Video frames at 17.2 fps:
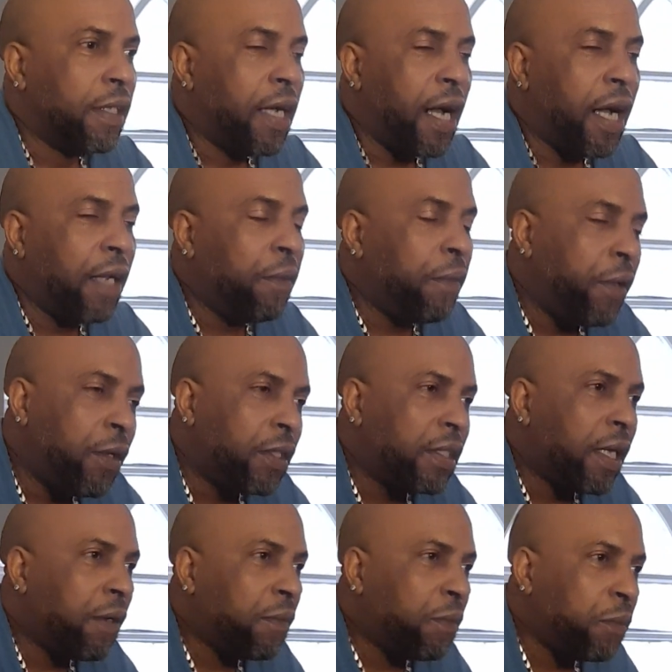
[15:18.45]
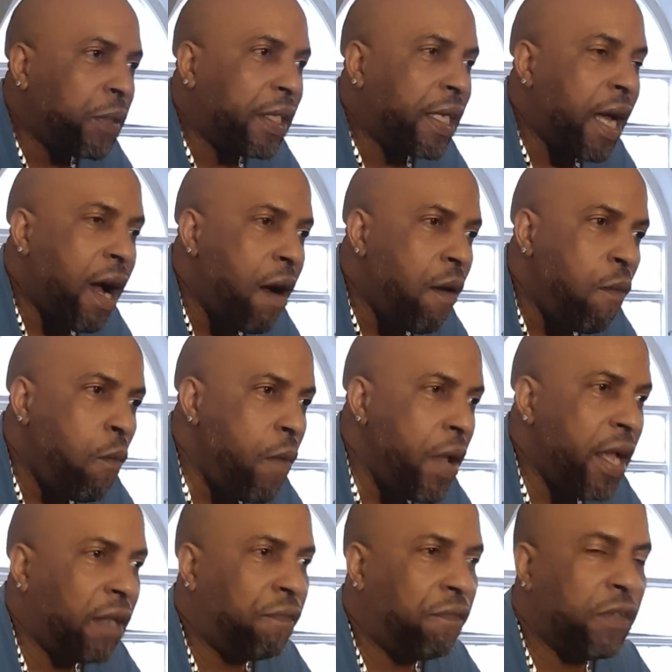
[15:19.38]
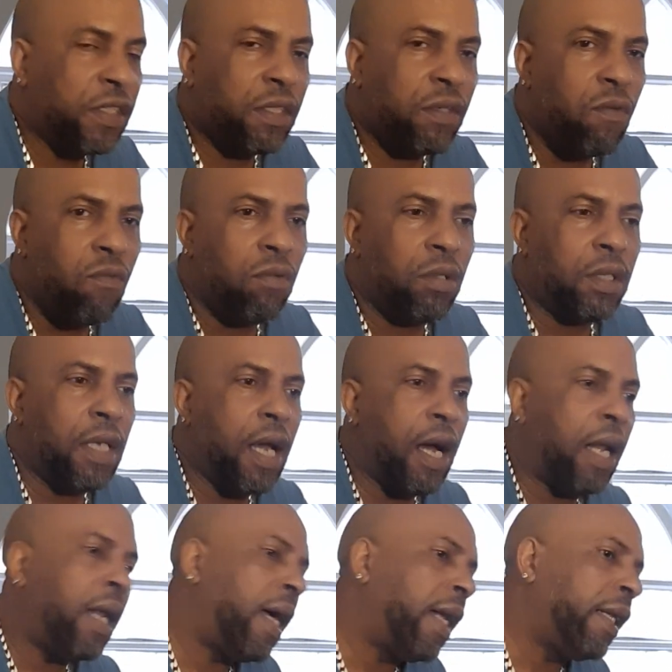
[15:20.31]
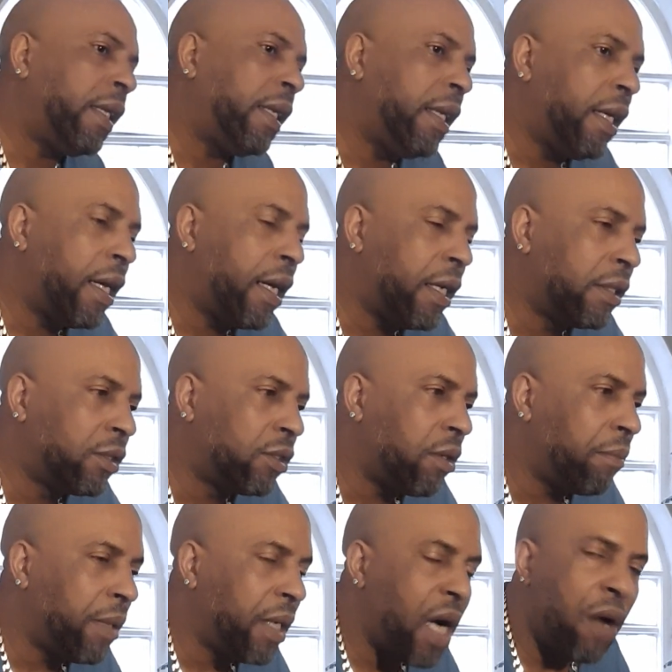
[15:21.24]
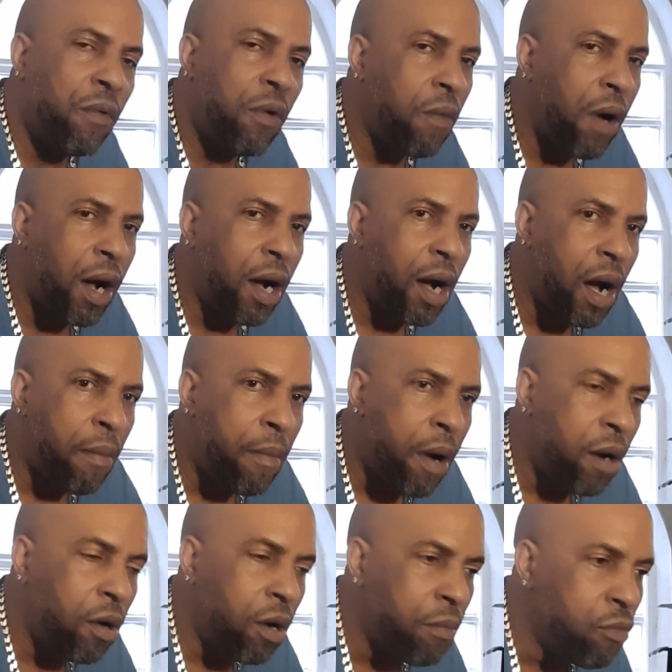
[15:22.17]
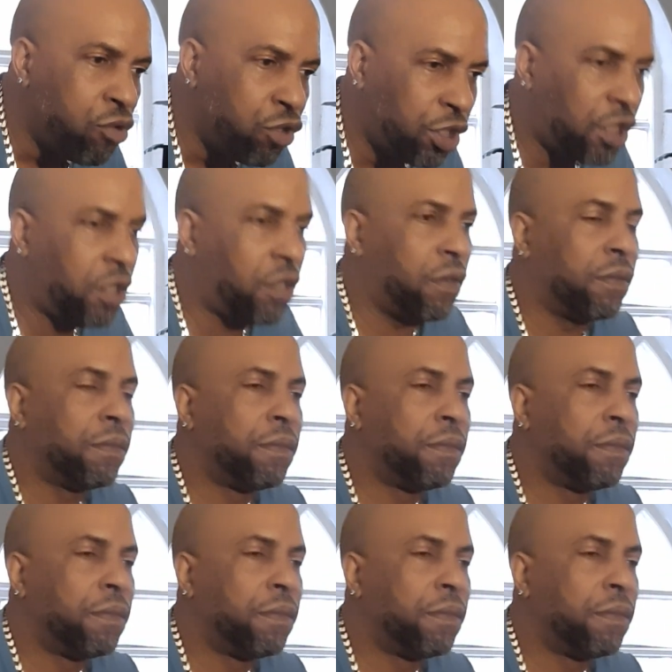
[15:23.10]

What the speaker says: And we just have, we can't wait for school, get holiday and something because we want to go mango bush, you know.